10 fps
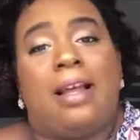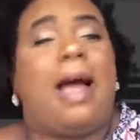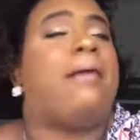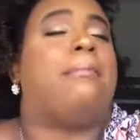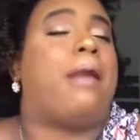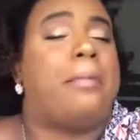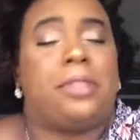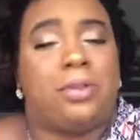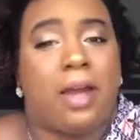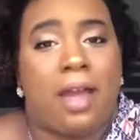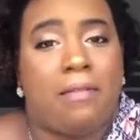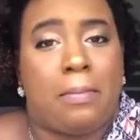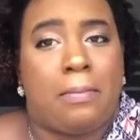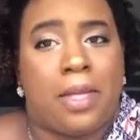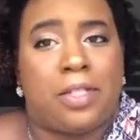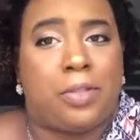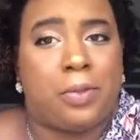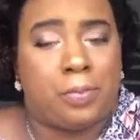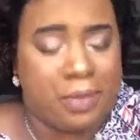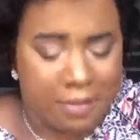I promise you I haven't meant
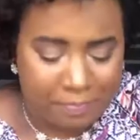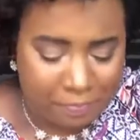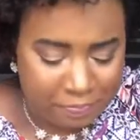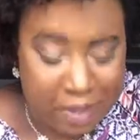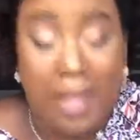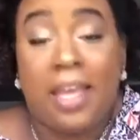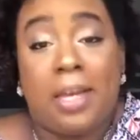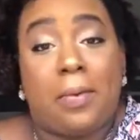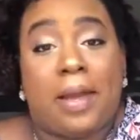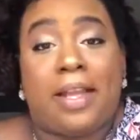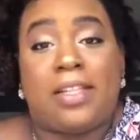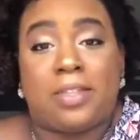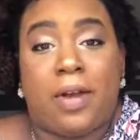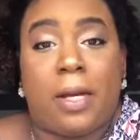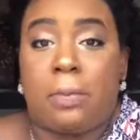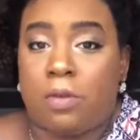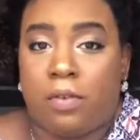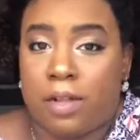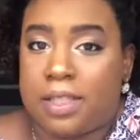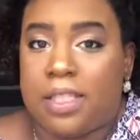to. But anyway, let's go ahead and move
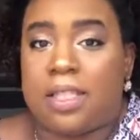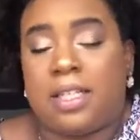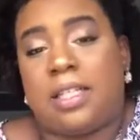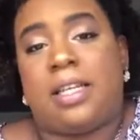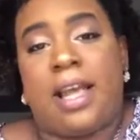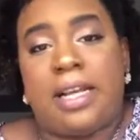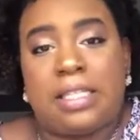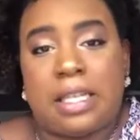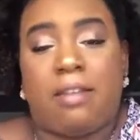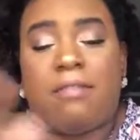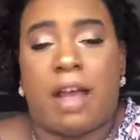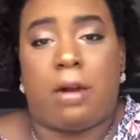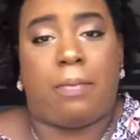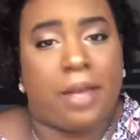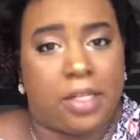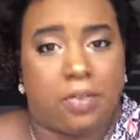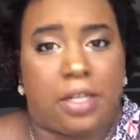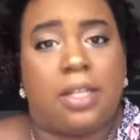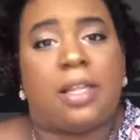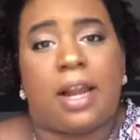on to the next and final
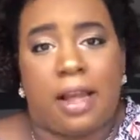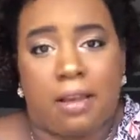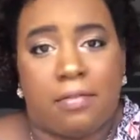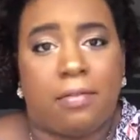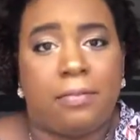pastry that I have.